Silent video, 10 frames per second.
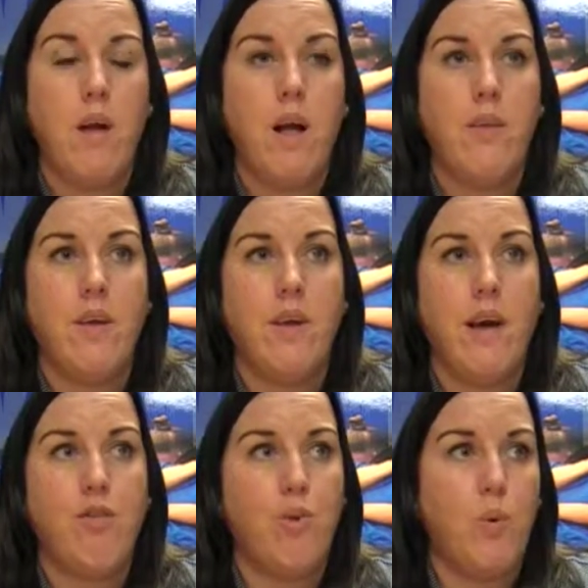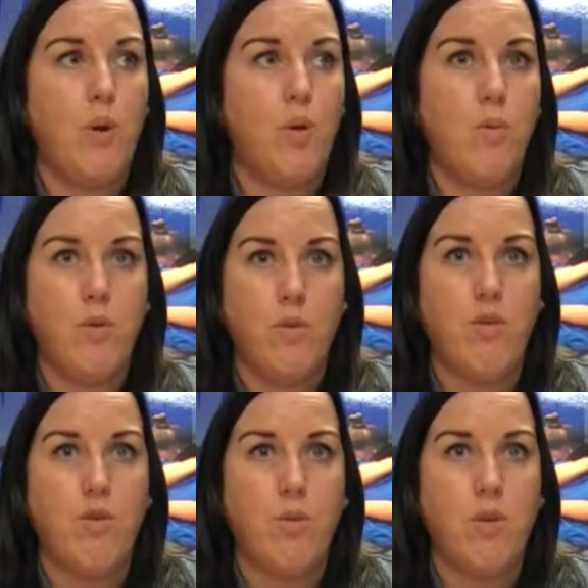I think Ashley Nwanguma really
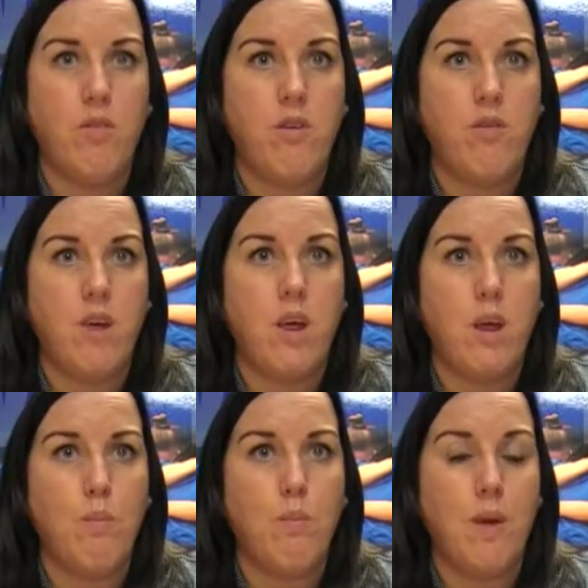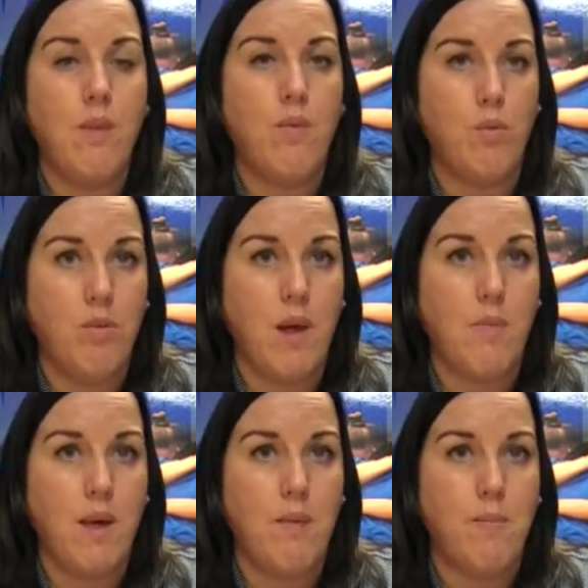showed us that she can compete in those
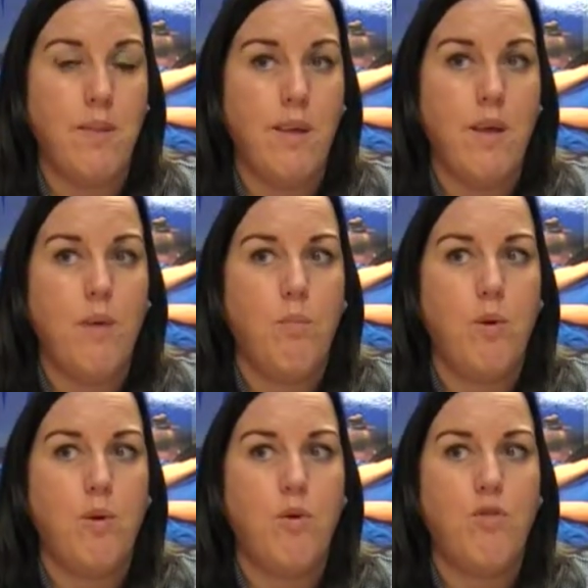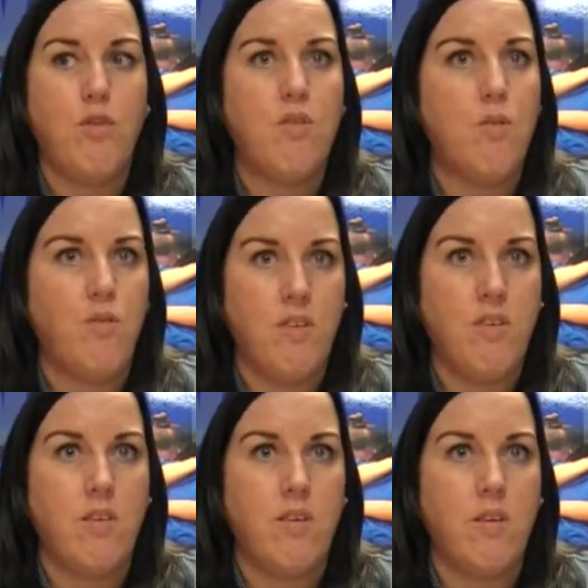type games because she's so
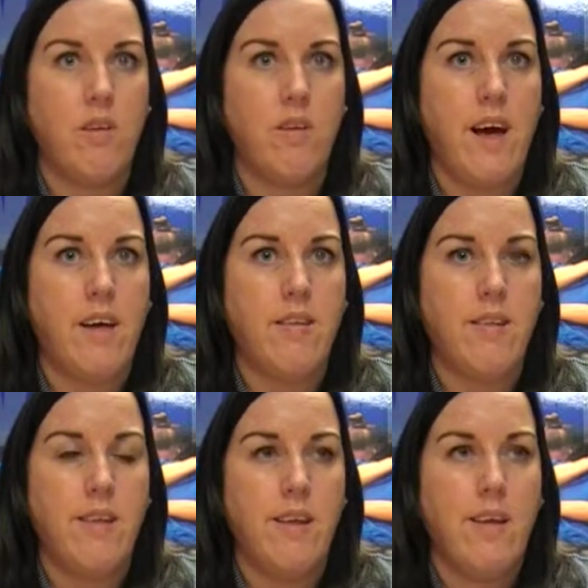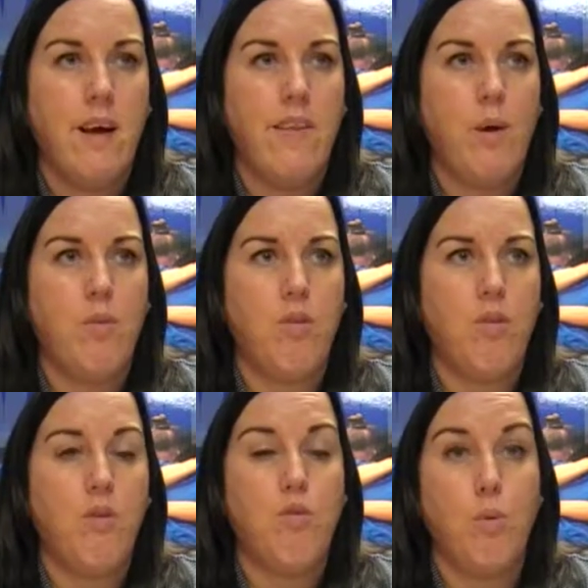physical on the glass. And that was a
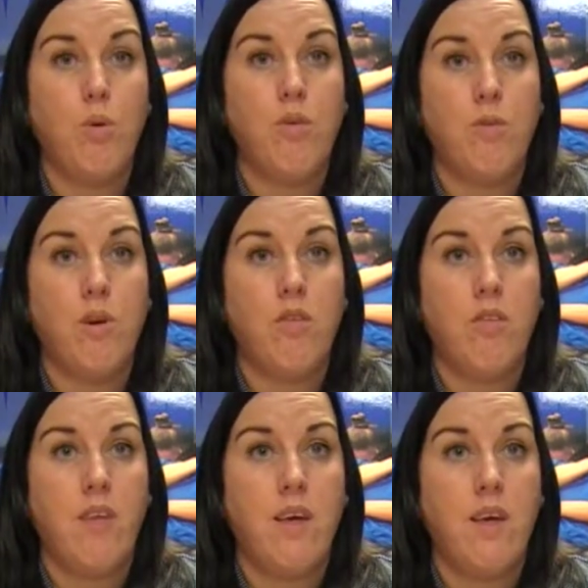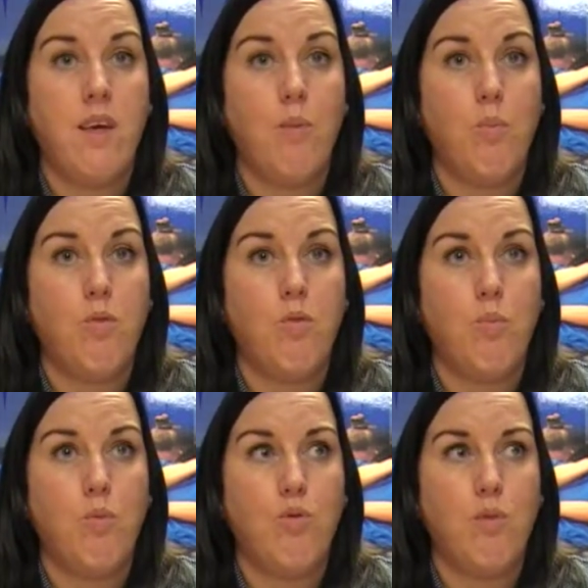huge bonus for us in that game, was
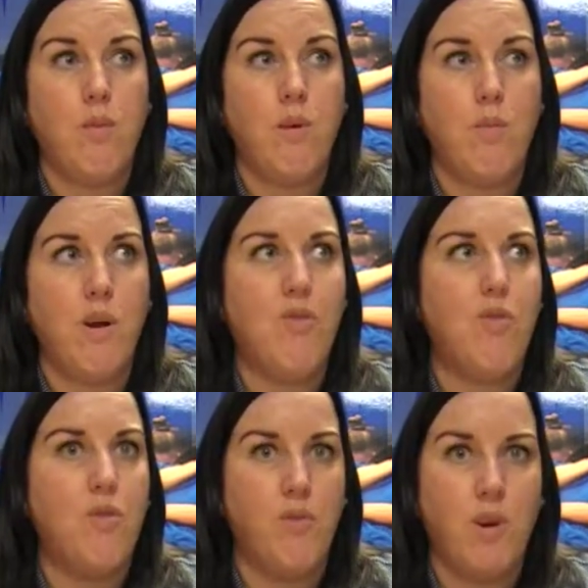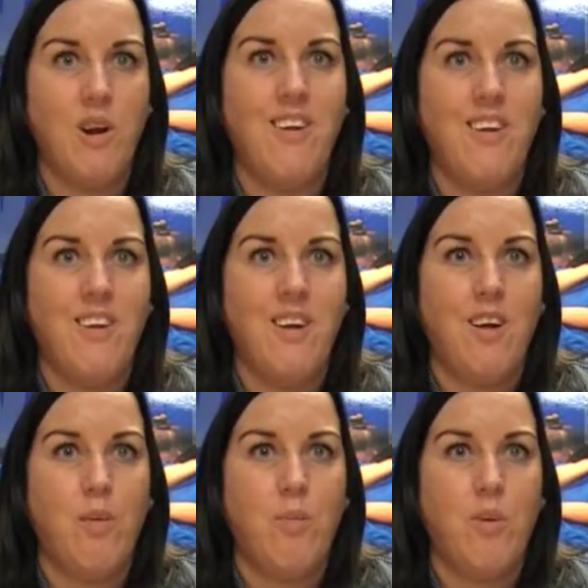really the emergence of her
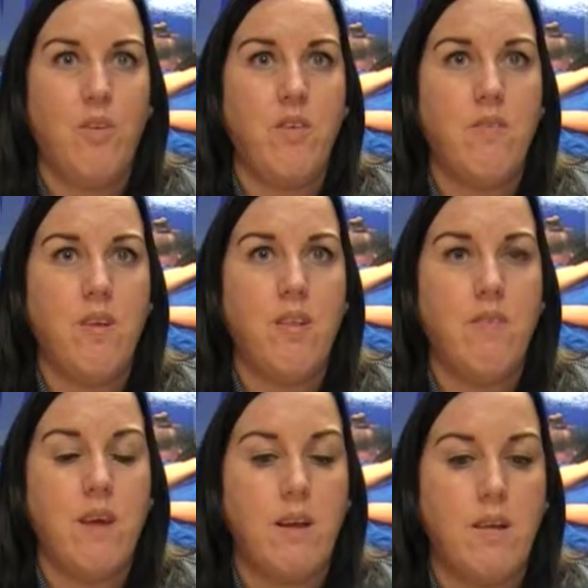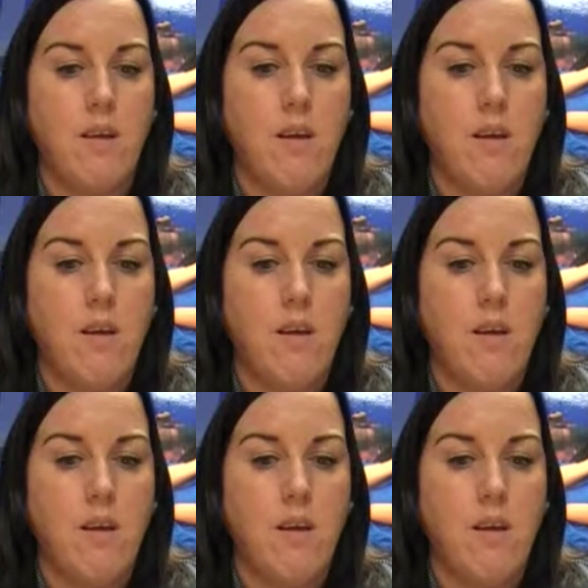on the defensive end.